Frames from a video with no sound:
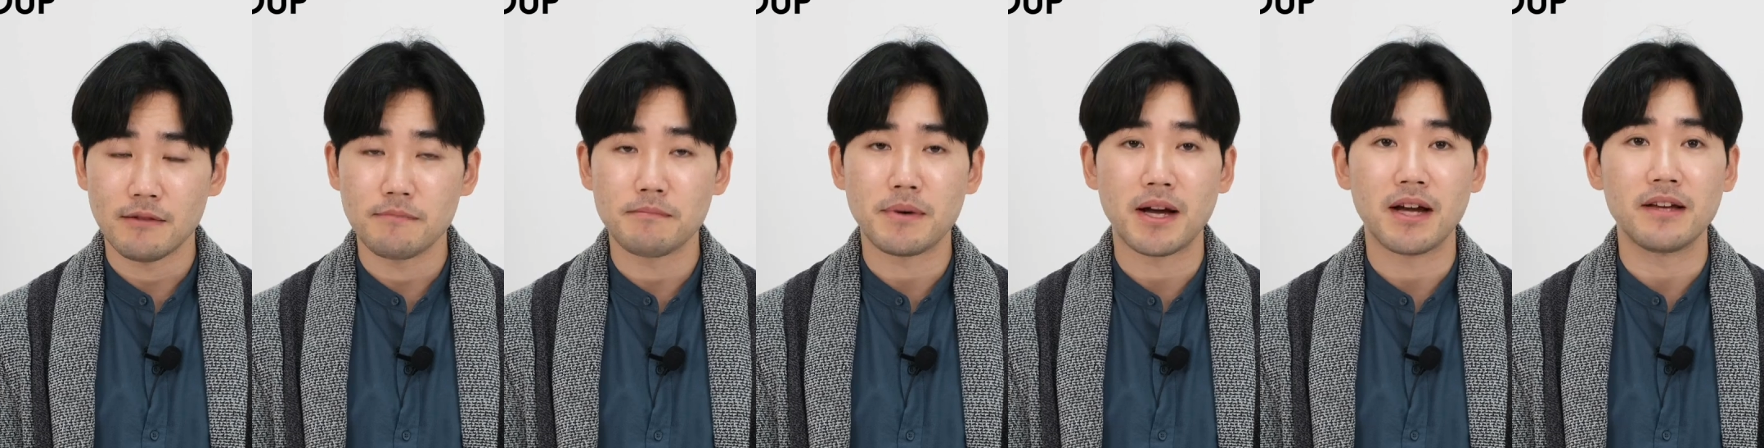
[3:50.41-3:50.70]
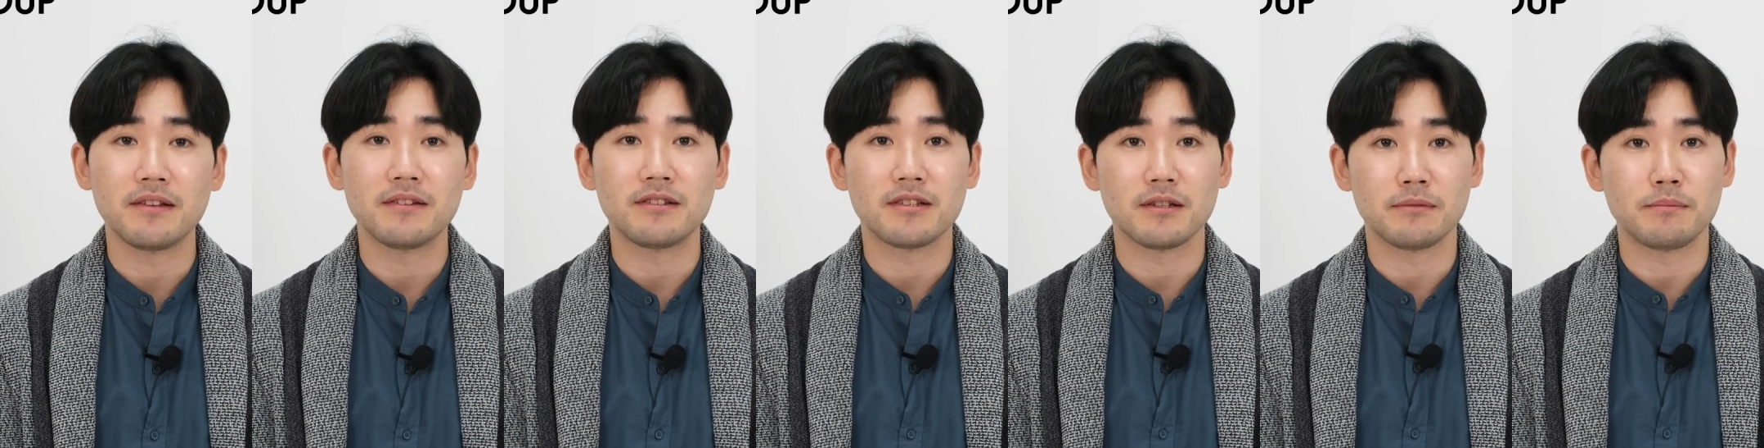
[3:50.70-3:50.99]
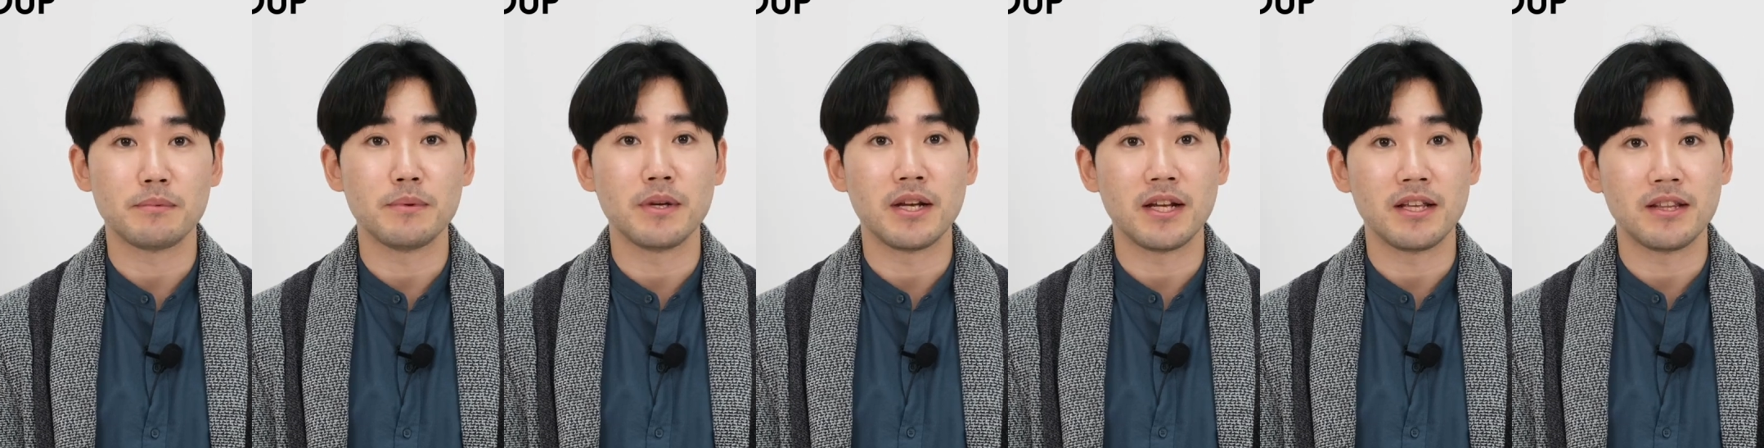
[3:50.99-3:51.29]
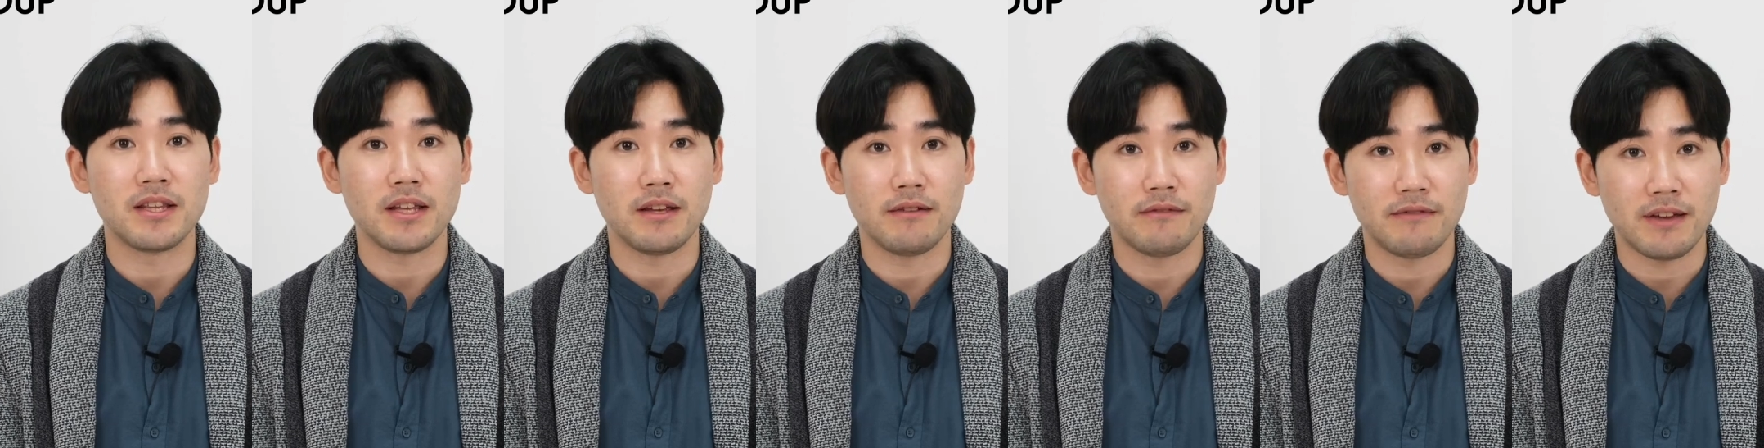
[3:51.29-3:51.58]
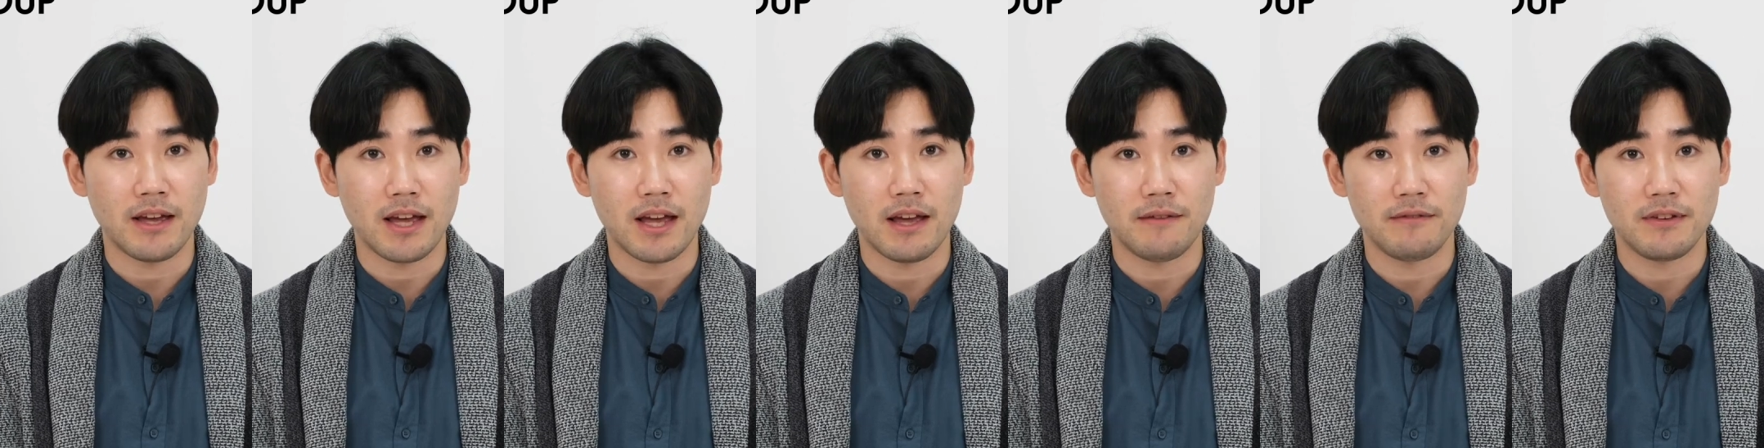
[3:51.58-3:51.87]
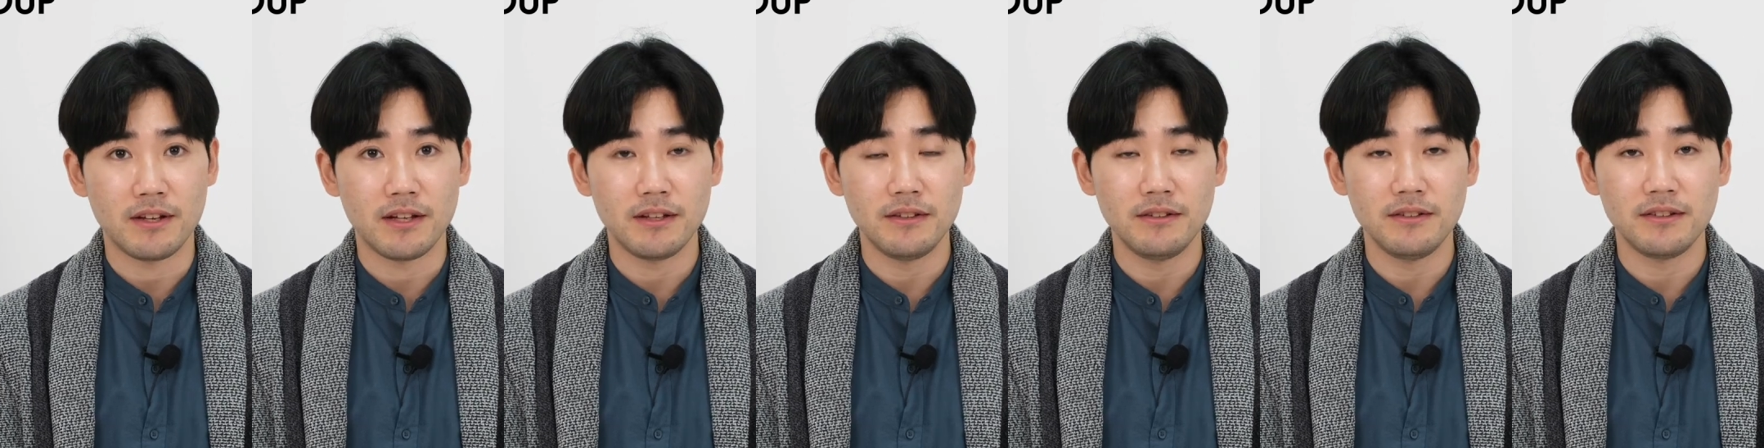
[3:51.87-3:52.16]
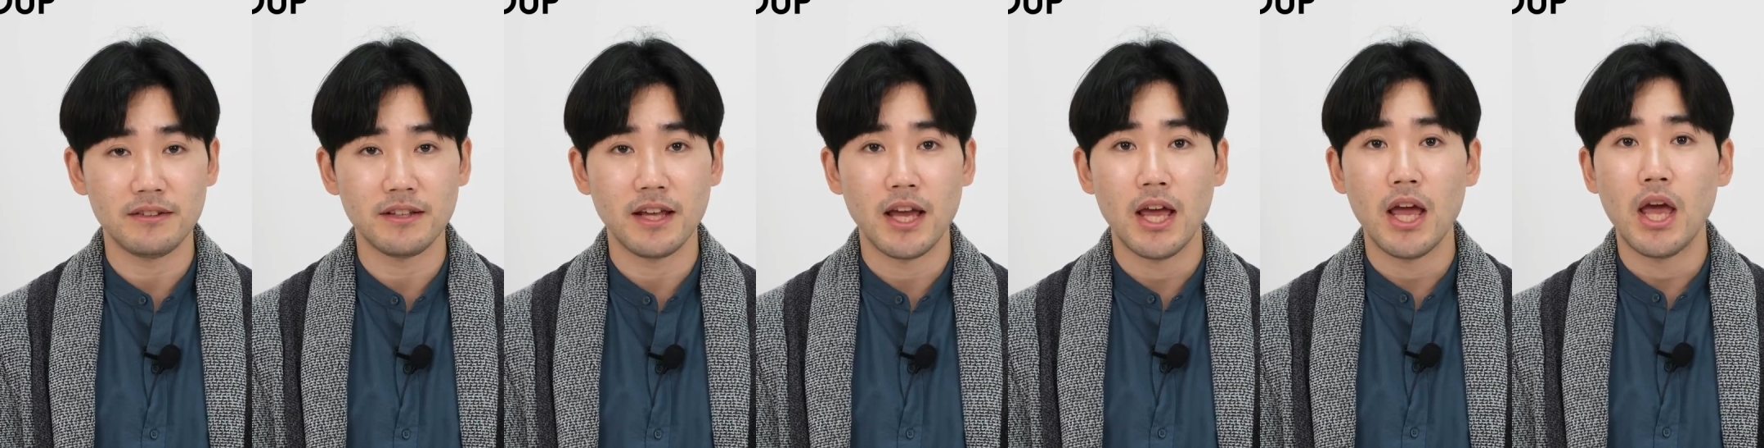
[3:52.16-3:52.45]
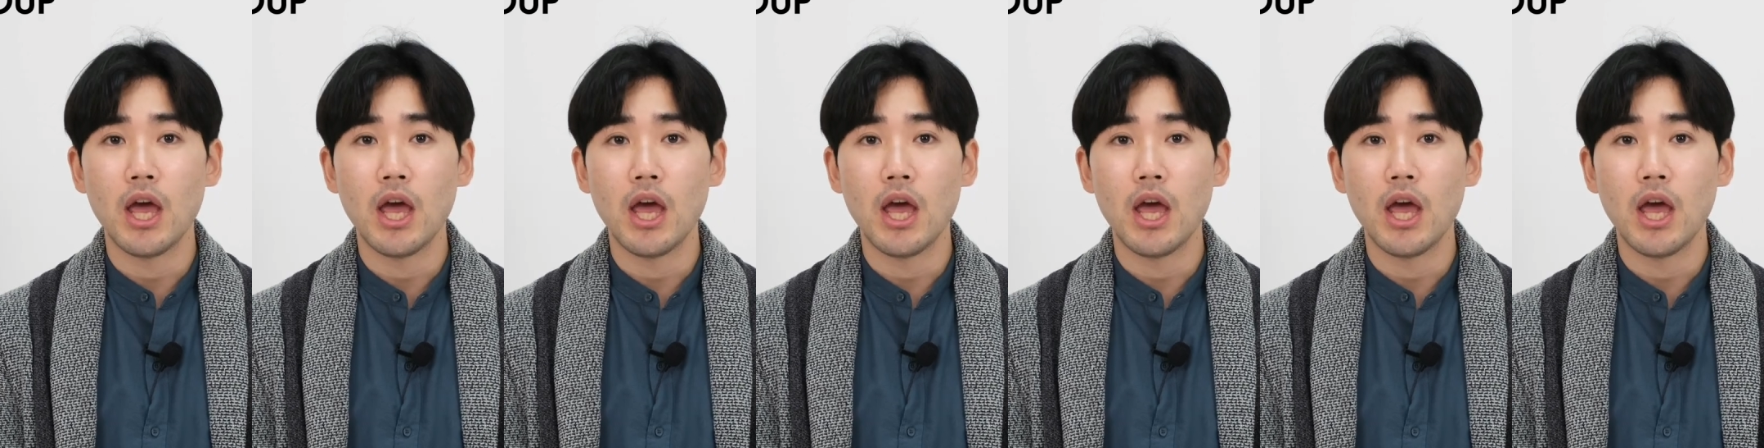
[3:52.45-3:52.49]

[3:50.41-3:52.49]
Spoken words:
by submitting the evidence,